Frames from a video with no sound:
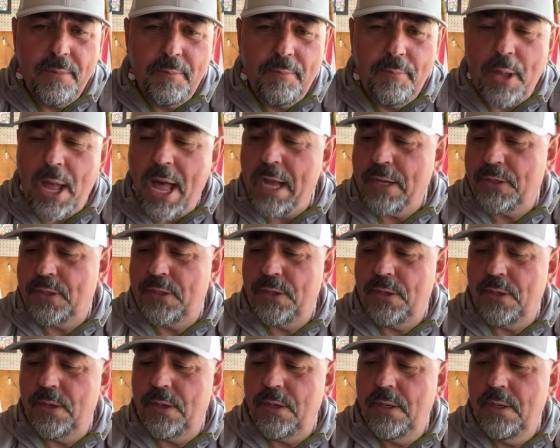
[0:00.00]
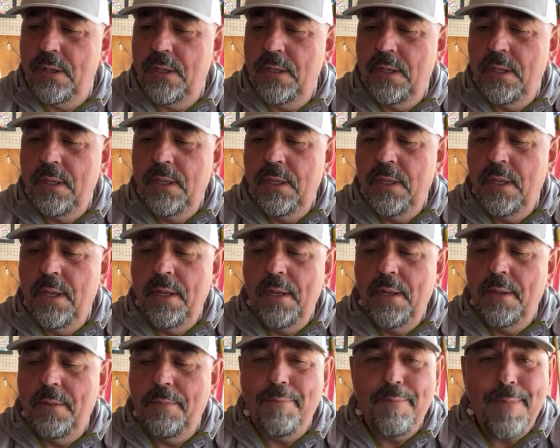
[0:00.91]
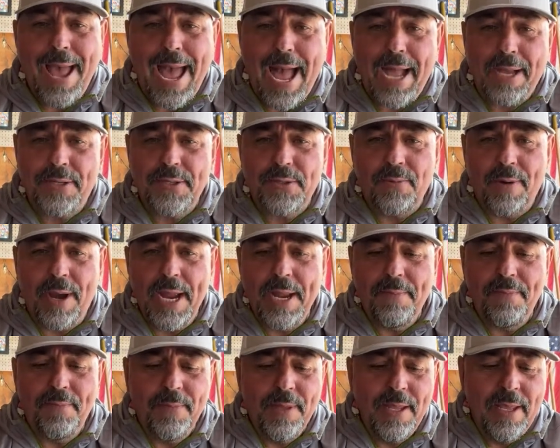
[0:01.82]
Boxer Max, right?